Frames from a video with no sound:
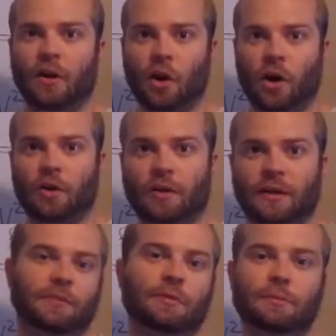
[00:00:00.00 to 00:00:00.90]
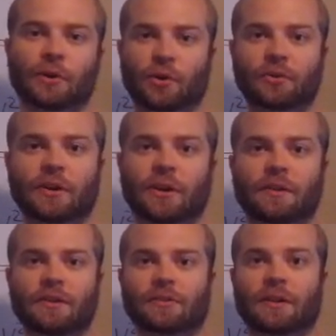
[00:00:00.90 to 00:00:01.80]
Alright, if you've been holding on
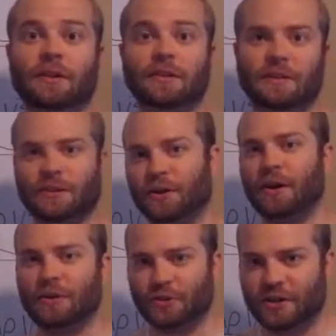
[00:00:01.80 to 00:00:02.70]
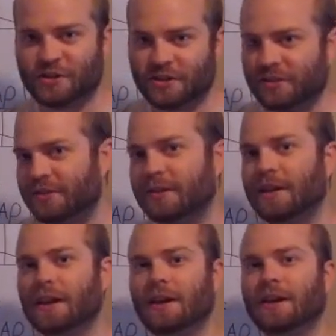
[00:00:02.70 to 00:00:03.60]
this long, congratulations.
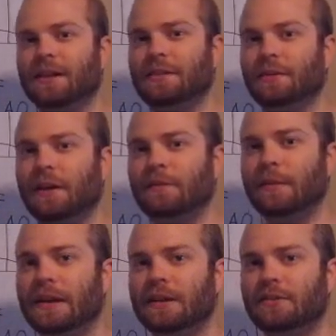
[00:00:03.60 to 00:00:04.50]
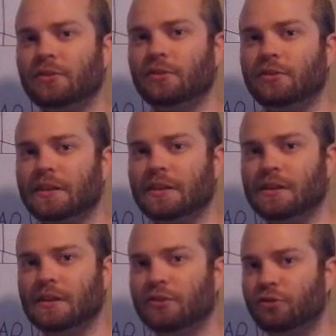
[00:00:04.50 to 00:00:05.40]
You have it to
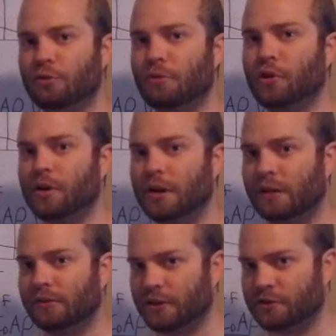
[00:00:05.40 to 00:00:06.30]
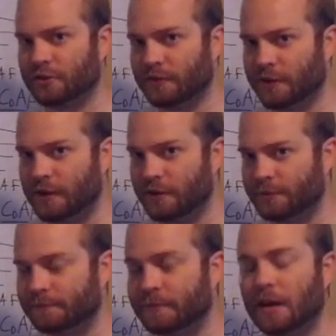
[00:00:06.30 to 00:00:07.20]
the super nerd out section of the video.
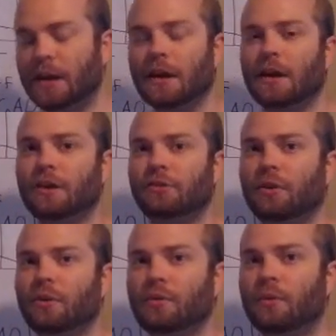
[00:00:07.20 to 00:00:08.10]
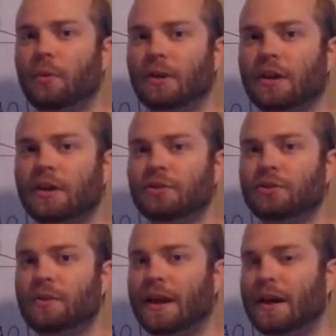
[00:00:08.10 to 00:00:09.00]
So what we're going to
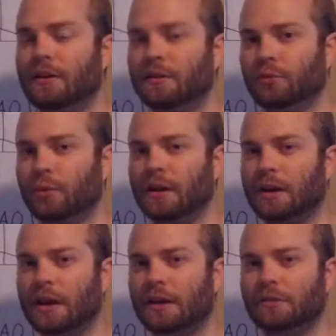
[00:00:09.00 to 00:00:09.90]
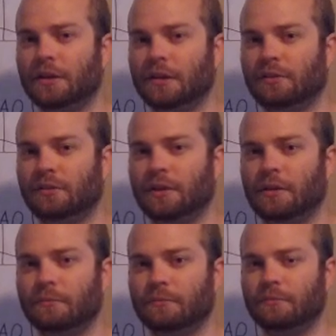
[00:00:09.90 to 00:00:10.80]
do now is we're going to kind of look at
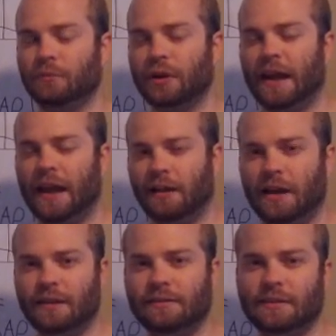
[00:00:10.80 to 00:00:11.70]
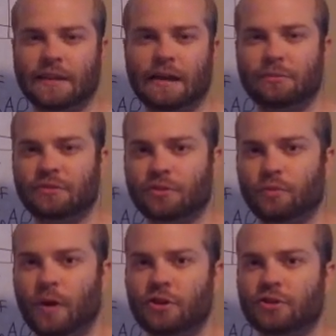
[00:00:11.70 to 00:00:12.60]
we're going to analyze the Tabor
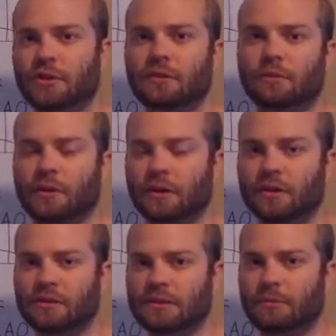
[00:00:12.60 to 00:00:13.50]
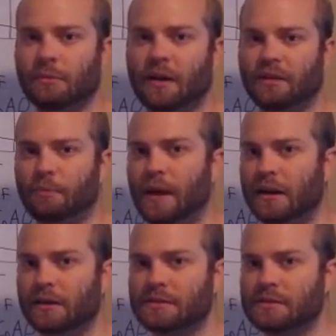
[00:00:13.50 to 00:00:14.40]
situation, we're going to look at some of the
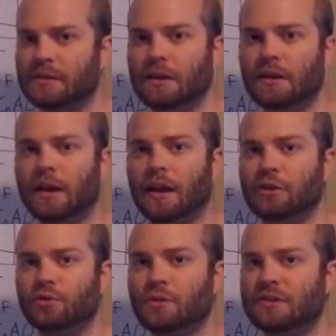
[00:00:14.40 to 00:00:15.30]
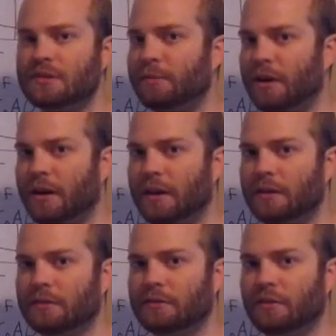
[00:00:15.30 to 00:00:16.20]
mathematics and choices
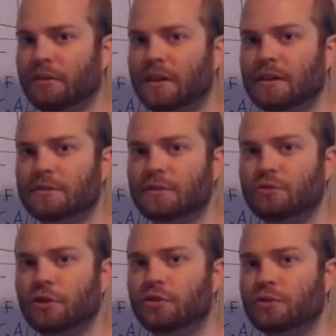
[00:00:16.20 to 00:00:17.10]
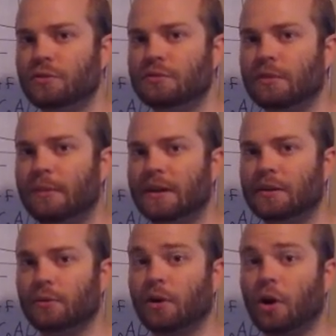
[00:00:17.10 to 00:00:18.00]
behind the things you should do to make
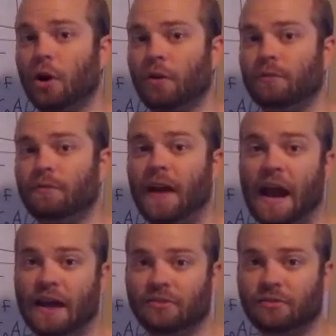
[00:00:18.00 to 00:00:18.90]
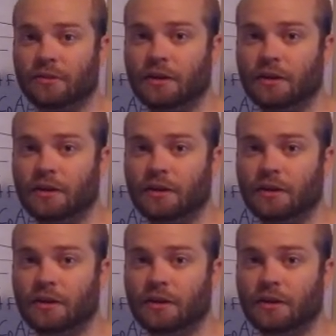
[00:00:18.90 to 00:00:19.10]
your car fast.